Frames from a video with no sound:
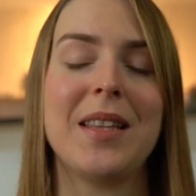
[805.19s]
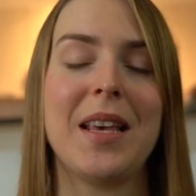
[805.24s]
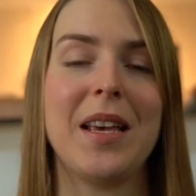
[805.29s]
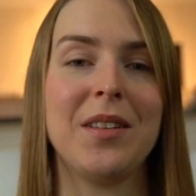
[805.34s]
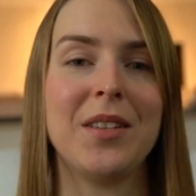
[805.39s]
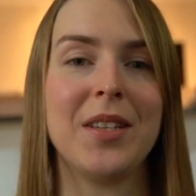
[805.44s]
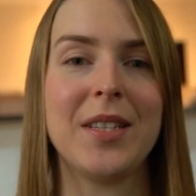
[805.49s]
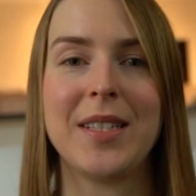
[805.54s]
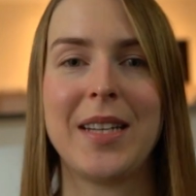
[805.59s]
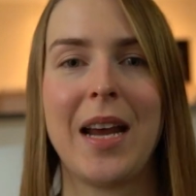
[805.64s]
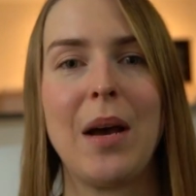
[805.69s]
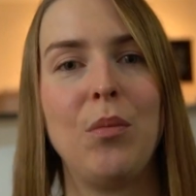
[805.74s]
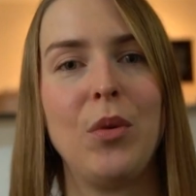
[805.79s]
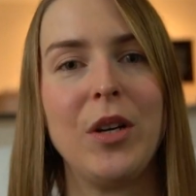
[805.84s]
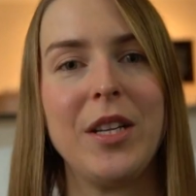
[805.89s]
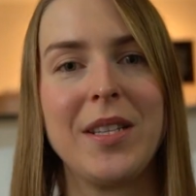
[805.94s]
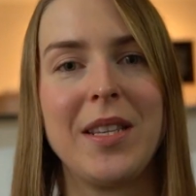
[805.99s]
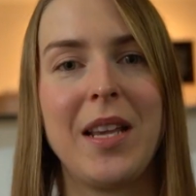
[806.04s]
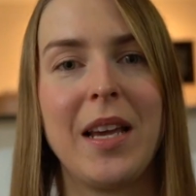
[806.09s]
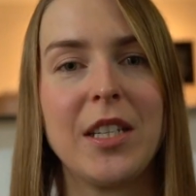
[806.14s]
They understand
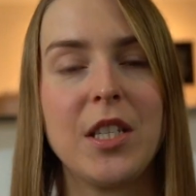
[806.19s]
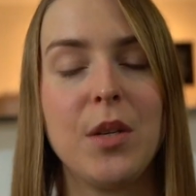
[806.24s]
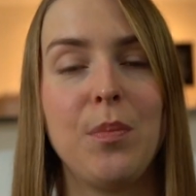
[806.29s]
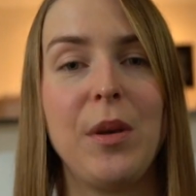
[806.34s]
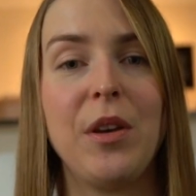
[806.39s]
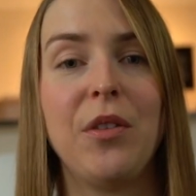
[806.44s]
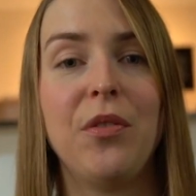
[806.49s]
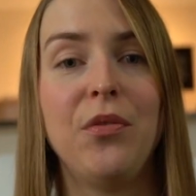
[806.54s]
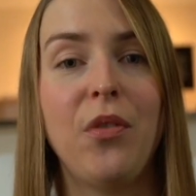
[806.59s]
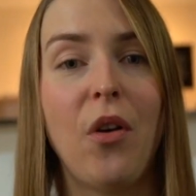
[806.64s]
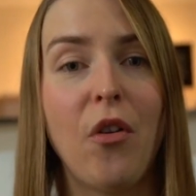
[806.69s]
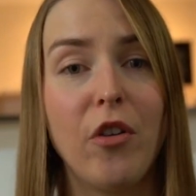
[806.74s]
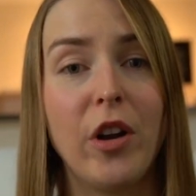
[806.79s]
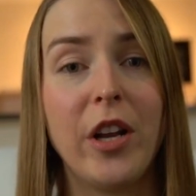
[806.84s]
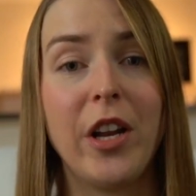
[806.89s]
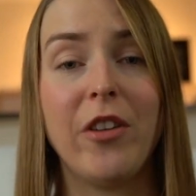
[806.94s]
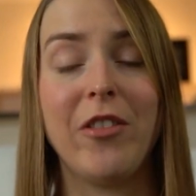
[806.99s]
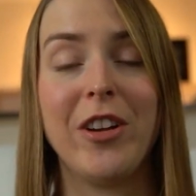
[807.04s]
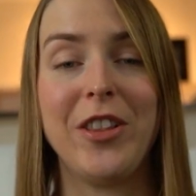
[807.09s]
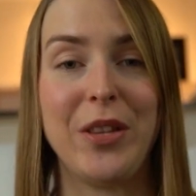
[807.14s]
what it's like to be a
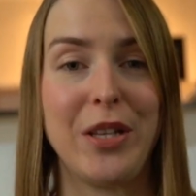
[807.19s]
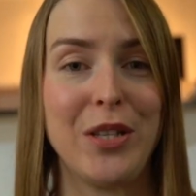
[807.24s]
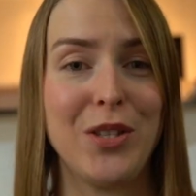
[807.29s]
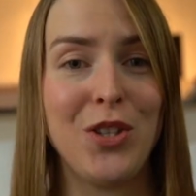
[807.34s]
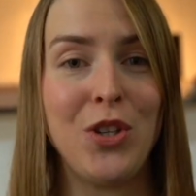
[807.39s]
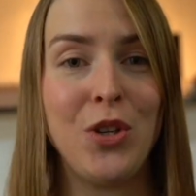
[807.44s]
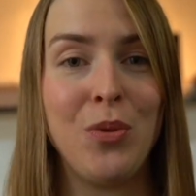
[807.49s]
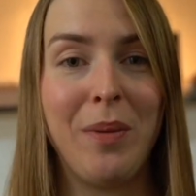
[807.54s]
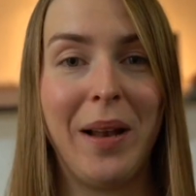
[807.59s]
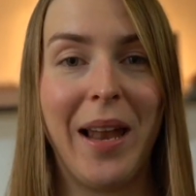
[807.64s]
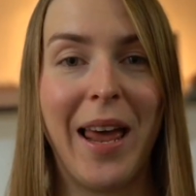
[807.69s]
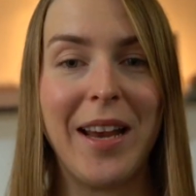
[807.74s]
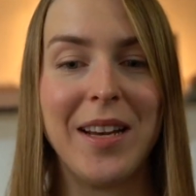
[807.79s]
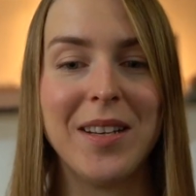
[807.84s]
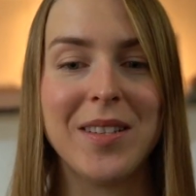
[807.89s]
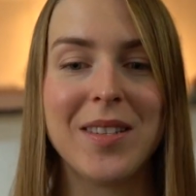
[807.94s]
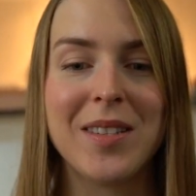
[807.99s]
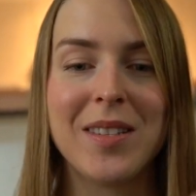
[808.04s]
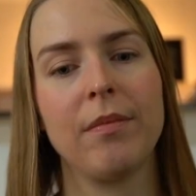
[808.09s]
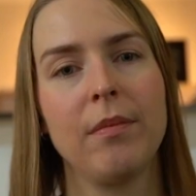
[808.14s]
foreigner in this new
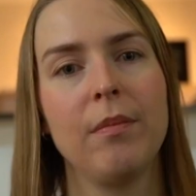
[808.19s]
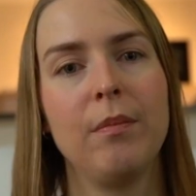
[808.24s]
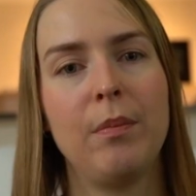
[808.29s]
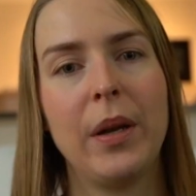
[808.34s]
place.